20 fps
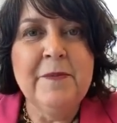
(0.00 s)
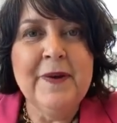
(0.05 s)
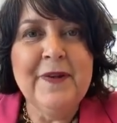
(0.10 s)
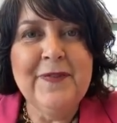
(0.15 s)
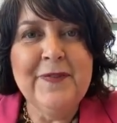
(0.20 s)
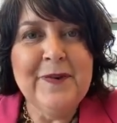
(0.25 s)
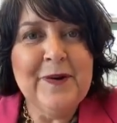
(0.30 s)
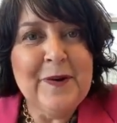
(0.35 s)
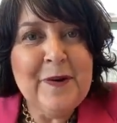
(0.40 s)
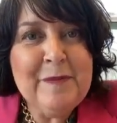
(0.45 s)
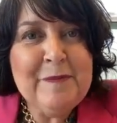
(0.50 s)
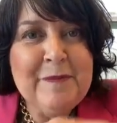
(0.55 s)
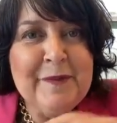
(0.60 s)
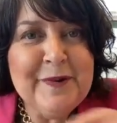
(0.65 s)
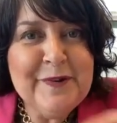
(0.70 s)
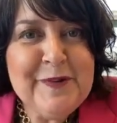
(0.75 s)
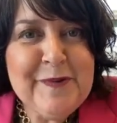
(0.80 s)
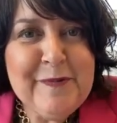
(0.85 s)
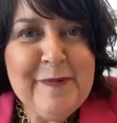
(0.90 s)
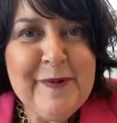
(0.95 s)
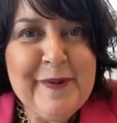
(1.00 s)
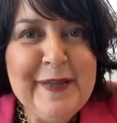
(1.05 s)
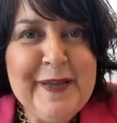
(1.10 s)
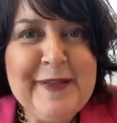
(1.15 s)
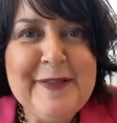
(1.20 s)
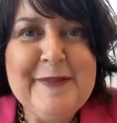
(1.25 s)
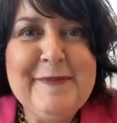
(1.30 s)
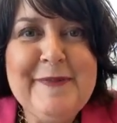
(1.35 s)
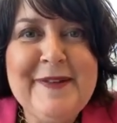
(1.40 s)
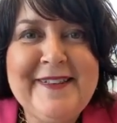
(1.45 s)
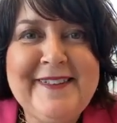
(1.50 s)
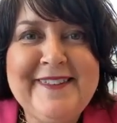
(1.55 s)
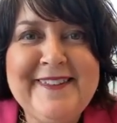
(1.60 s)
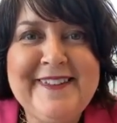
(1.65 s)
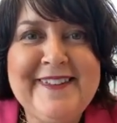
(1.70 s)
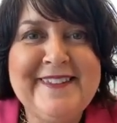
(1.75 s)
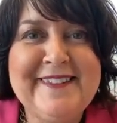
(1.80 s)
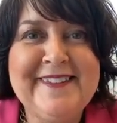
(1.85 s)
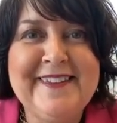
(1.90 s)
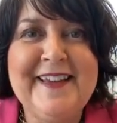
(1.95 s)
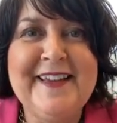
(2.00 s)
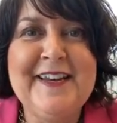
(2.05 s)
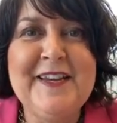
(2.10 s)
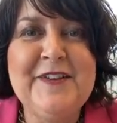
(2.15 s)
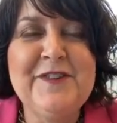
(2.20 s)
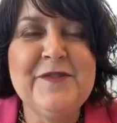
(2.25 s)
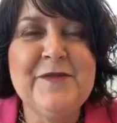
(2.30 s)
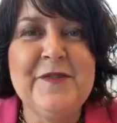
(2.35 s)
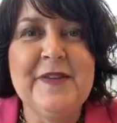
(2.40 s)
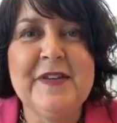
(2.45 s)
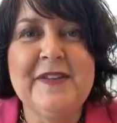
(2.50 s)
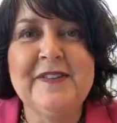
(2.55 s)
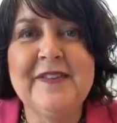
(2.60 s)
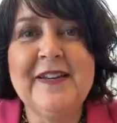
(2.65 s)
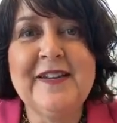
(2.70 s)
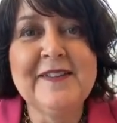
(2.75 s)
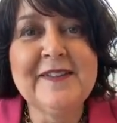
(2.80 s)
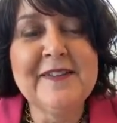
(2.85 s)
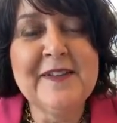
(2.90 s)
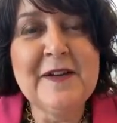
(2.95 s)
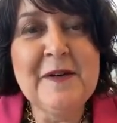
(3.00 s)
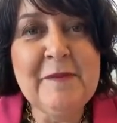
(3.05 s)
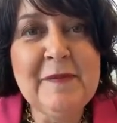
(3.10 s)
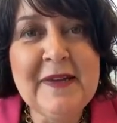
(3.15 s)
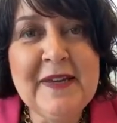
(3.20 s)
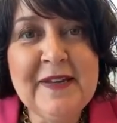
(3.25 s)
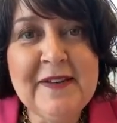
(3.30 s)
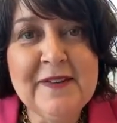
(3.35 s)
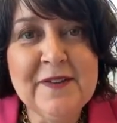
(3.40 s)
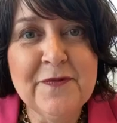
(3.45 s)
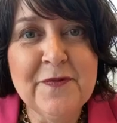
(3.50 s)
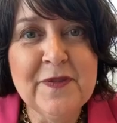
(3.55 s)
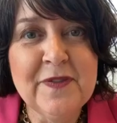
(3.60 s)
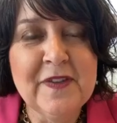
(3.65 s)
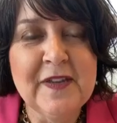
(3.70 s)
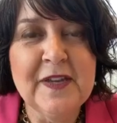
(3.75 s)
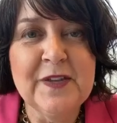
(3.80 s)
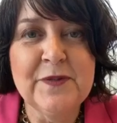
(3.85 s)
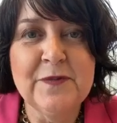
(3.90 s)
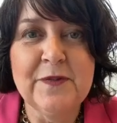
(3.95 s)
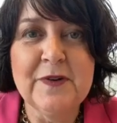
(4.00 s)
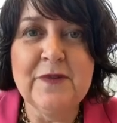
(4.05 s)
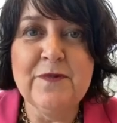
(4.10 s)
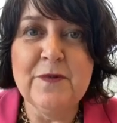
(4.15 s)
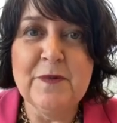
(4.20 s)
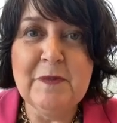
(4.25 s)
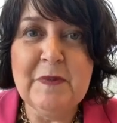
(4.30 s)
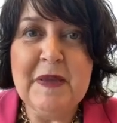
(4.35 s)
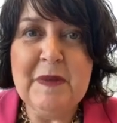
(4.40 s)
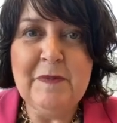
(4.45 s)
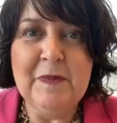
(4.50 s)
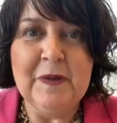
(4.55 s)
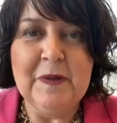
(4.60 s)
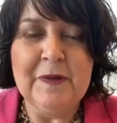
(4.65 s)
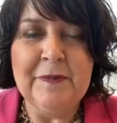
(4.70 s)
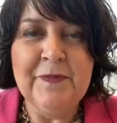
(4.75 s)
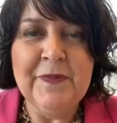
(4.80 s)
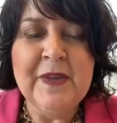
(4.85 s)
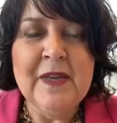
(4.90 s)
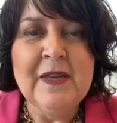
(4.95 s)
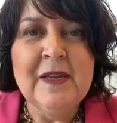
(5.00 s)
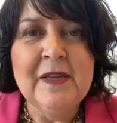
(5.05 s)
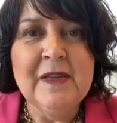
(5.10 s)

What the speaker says: But there are multiple elements inside each of these, and it's going to mean different things for different people.